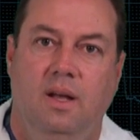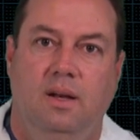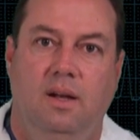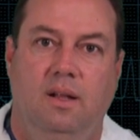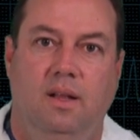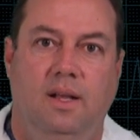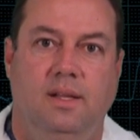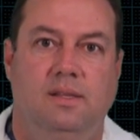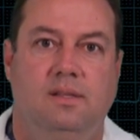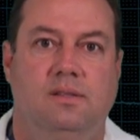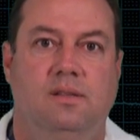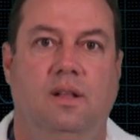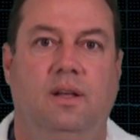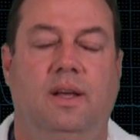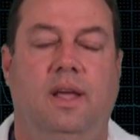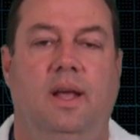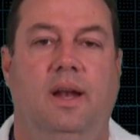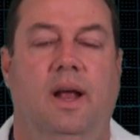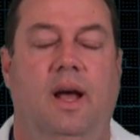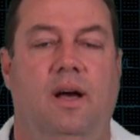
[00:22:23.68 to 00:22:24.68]
Now let's
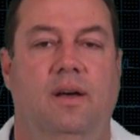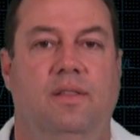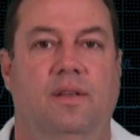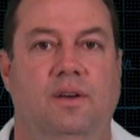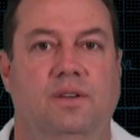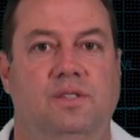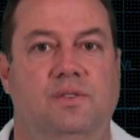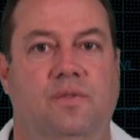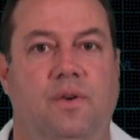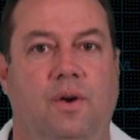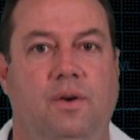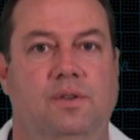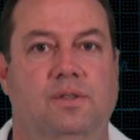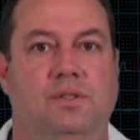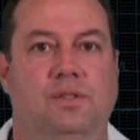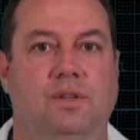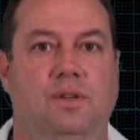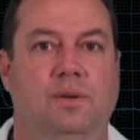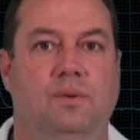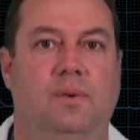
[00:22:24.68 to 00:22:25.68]
look at how those
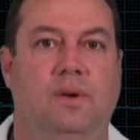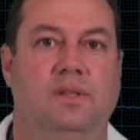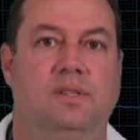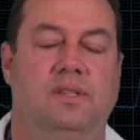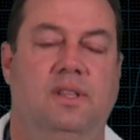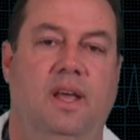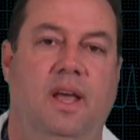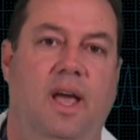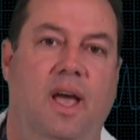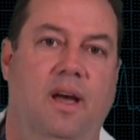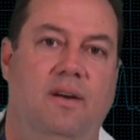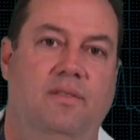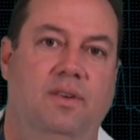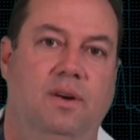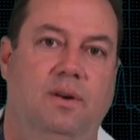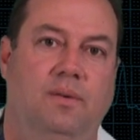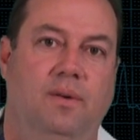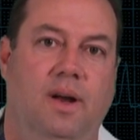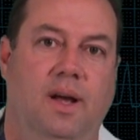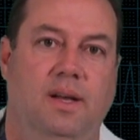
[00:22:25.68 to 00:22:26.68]
folks do once they have
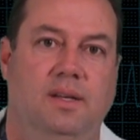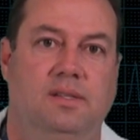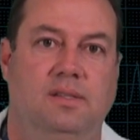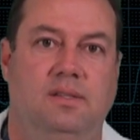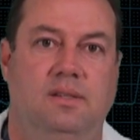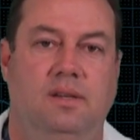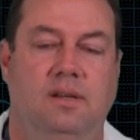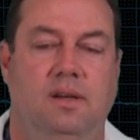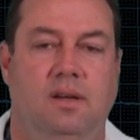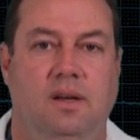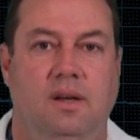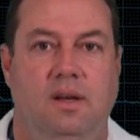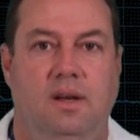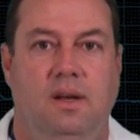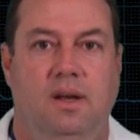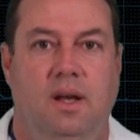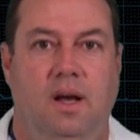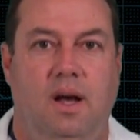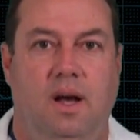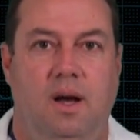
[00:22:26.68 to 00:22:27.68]
an arrest.
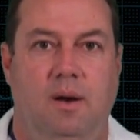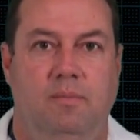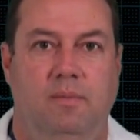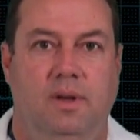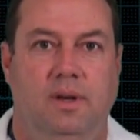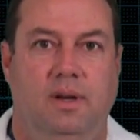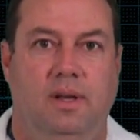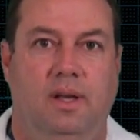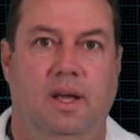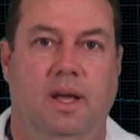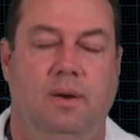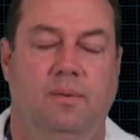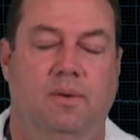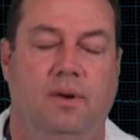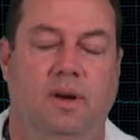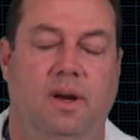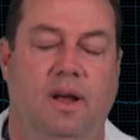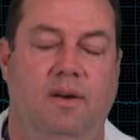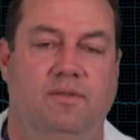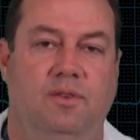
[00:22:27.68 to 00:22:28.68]
Um, and again, we're
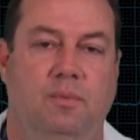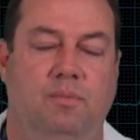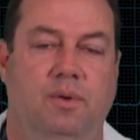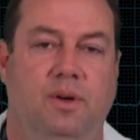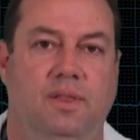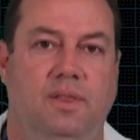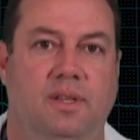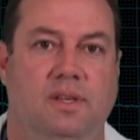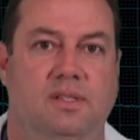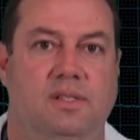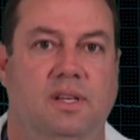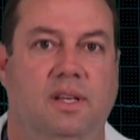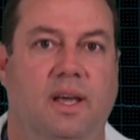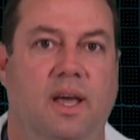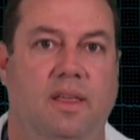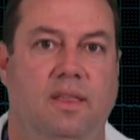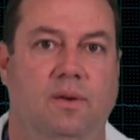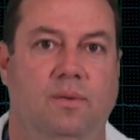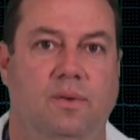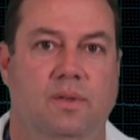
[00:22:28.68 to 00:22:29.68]
going to have to put this
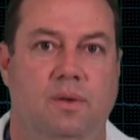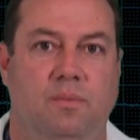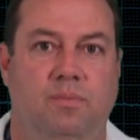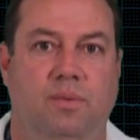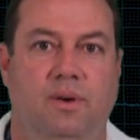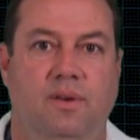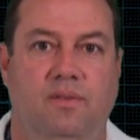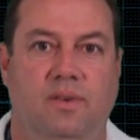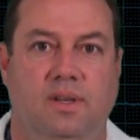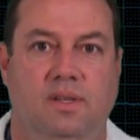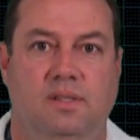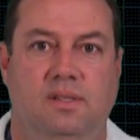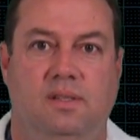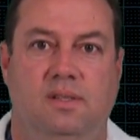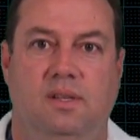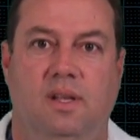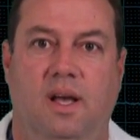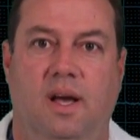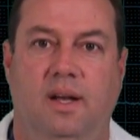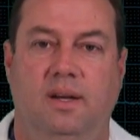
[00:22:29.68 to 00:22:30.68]
together with the previous
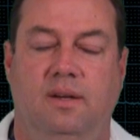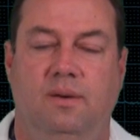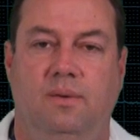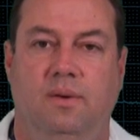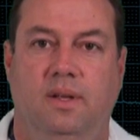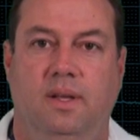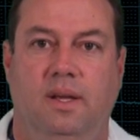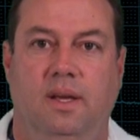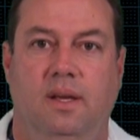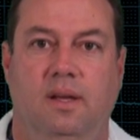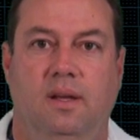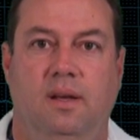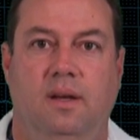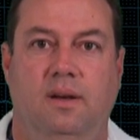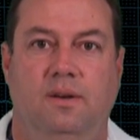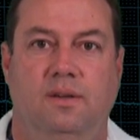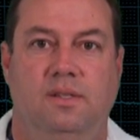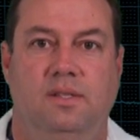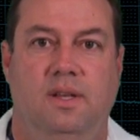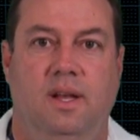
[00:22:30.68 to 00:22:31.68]
slide to really
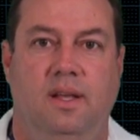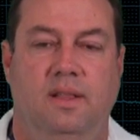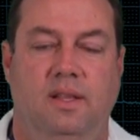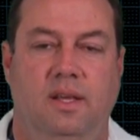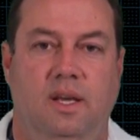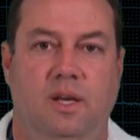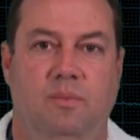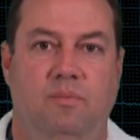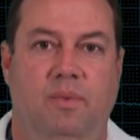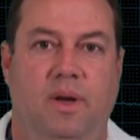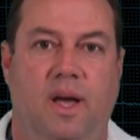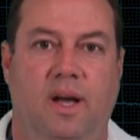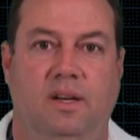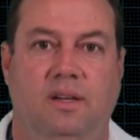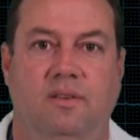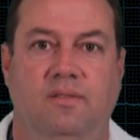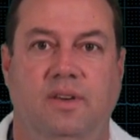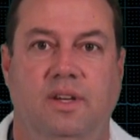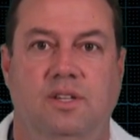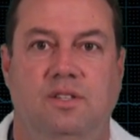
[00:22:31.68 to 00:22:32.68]
understand the
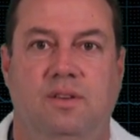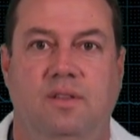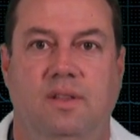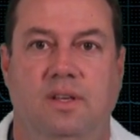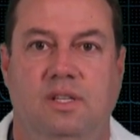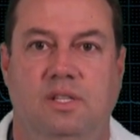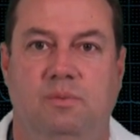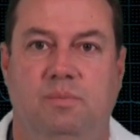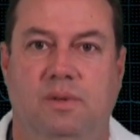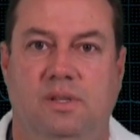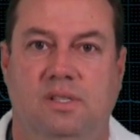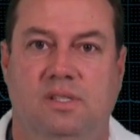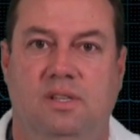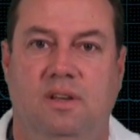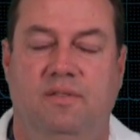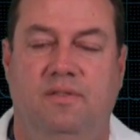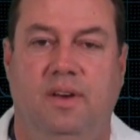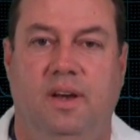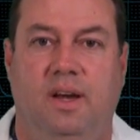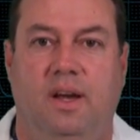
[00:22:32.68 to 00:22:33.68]
impact of each of these
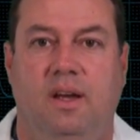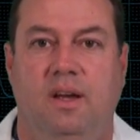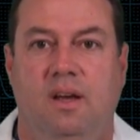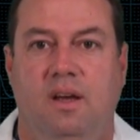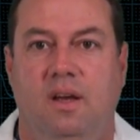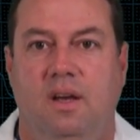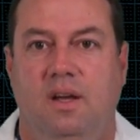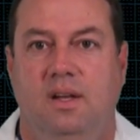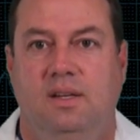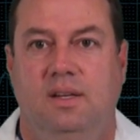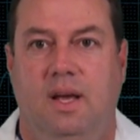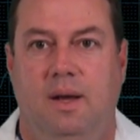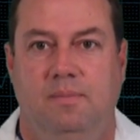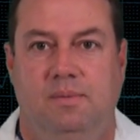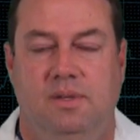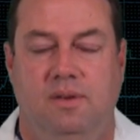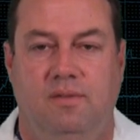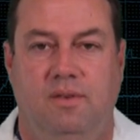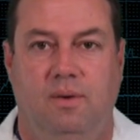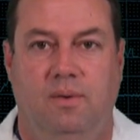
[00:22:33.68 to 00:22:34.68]
specific
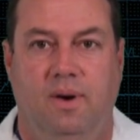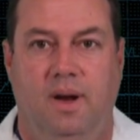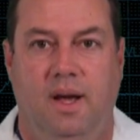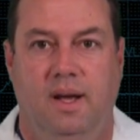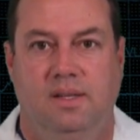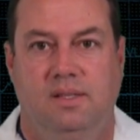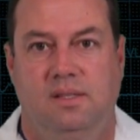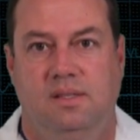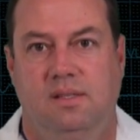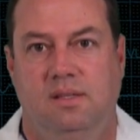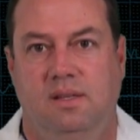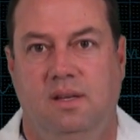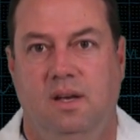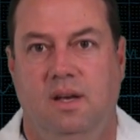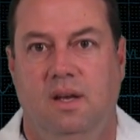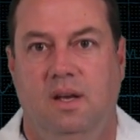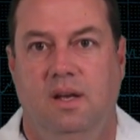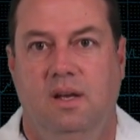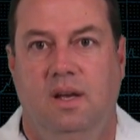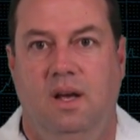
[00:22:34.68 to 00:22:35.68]
types of arrests.
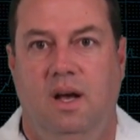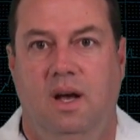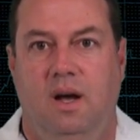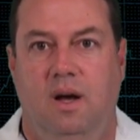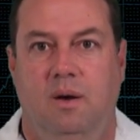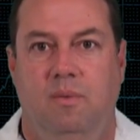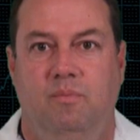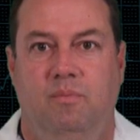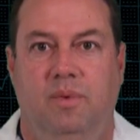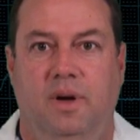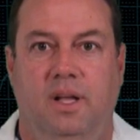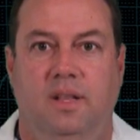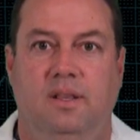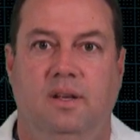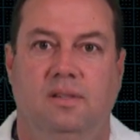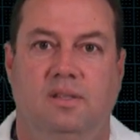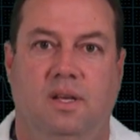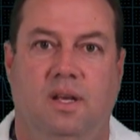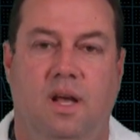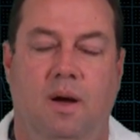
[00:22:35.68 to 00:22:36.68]
Um, but
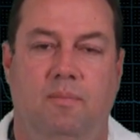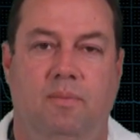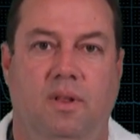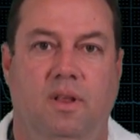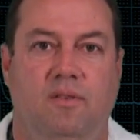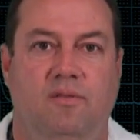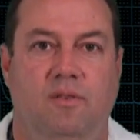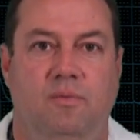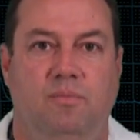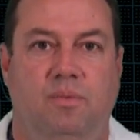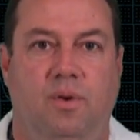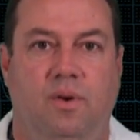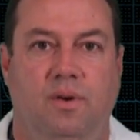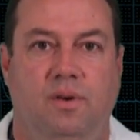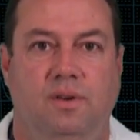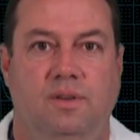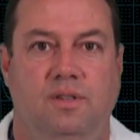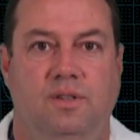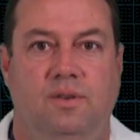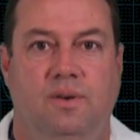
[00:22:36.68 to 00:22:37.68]
there's a couple of important